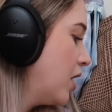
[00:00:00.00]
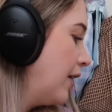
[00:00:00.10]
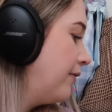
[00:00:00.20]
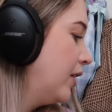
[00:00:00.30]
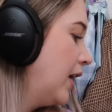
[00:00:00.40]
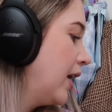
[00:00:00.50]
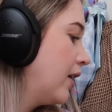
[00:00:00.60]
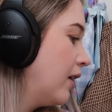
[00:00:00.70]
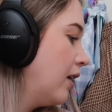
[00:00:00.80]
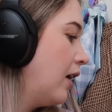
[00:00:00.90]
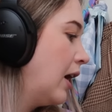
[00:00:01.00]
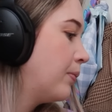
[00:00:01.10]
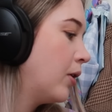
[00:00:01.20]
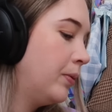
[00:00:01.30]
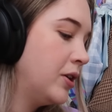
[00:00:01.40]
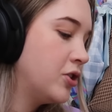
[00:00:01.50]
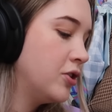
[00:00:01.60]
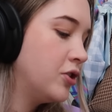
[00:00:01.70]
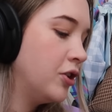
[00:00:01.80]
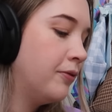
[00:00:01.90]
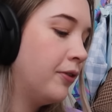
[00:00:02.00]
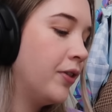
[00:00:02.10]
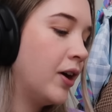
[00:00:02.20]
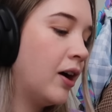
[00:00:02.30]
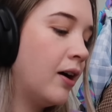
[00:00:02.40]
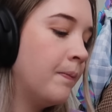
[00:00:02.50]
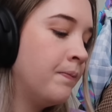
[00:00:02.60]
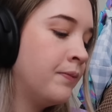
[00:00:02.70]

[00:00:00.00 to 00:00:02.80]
I feel like I probably should do for the